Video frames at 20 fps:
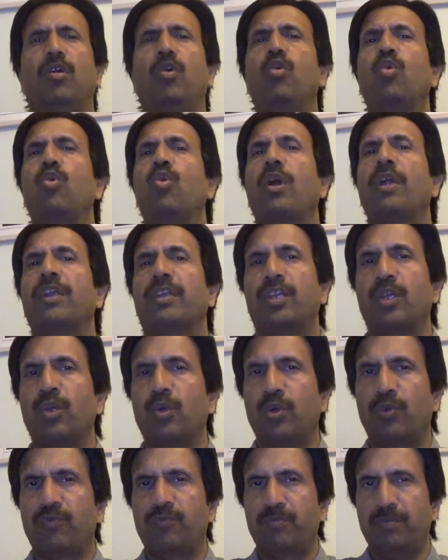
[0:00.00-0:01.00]
who are
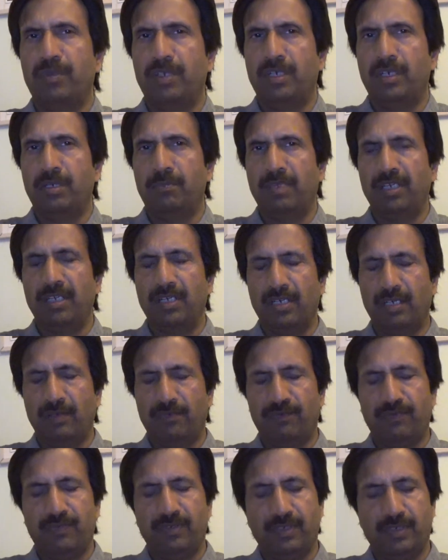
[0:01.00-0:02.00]
cured
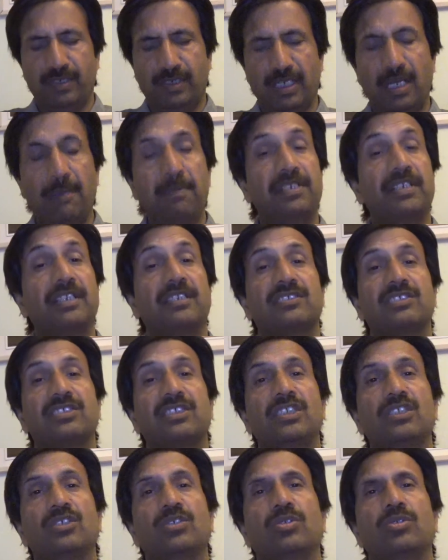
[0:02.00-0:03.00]
of hepatitis C,
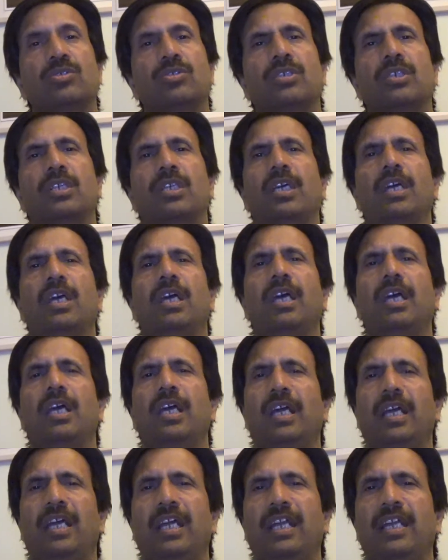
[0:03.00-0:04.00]

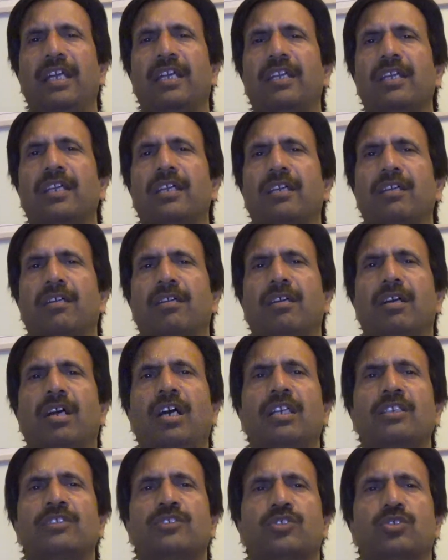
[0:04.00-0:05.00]
and
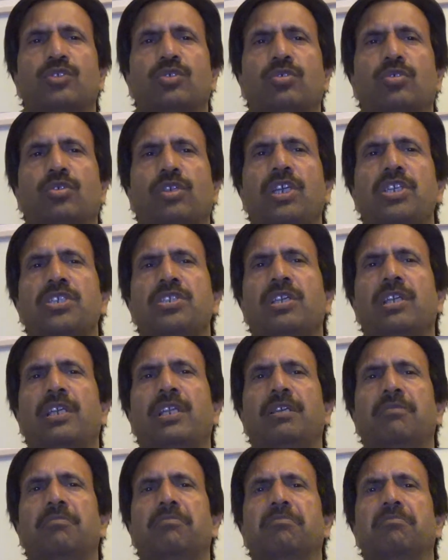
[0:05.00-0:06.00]
also
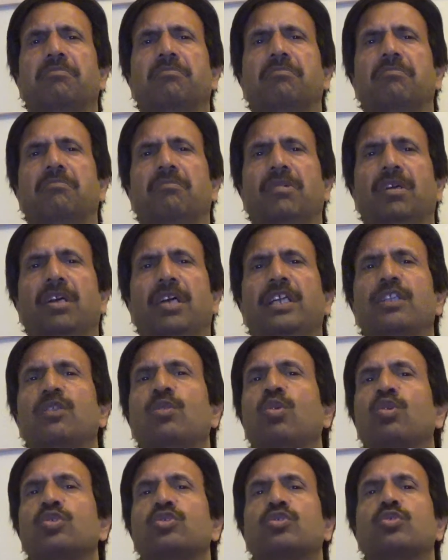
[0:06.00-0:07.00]
occasionally in
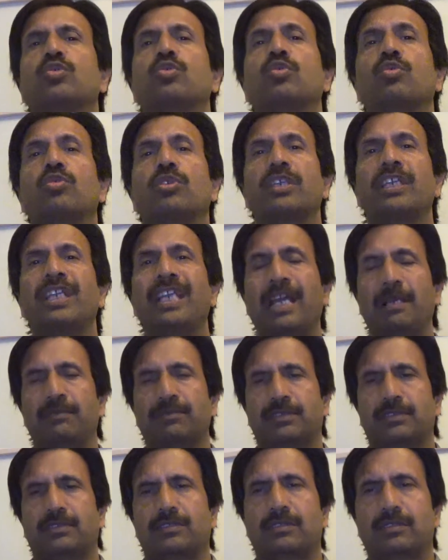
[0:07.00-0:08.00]
those who
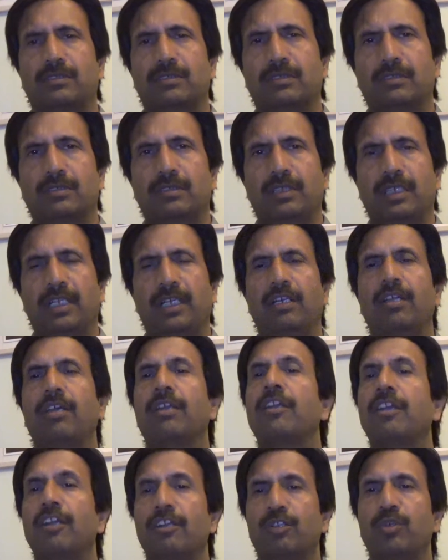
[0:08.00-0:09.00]
relapse and
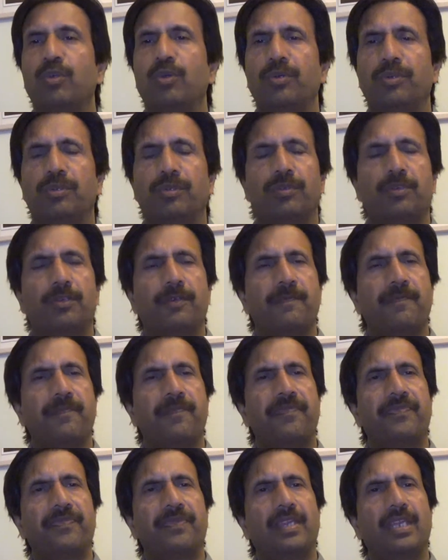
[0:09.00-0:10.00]
are not cured,
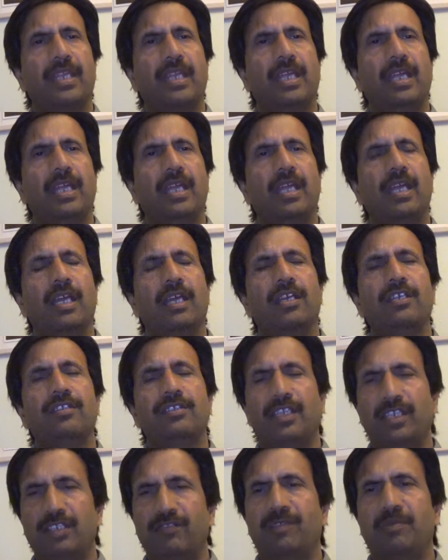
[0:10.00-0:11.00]

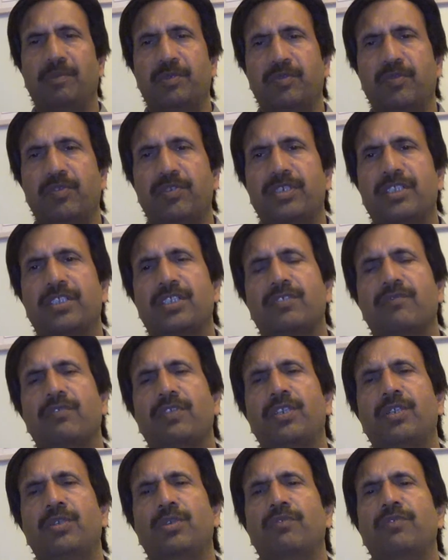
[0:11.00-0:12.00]
Thank you very much for watching this
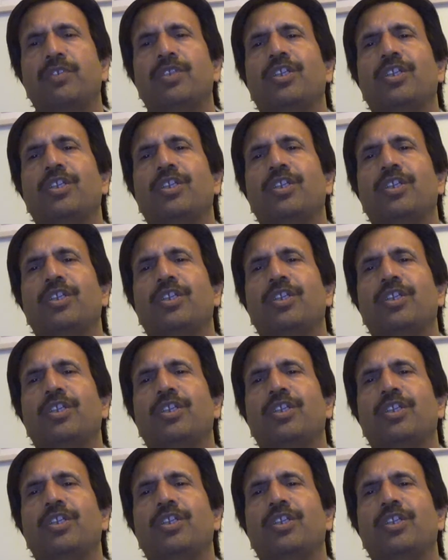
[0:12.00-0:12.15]
video. If you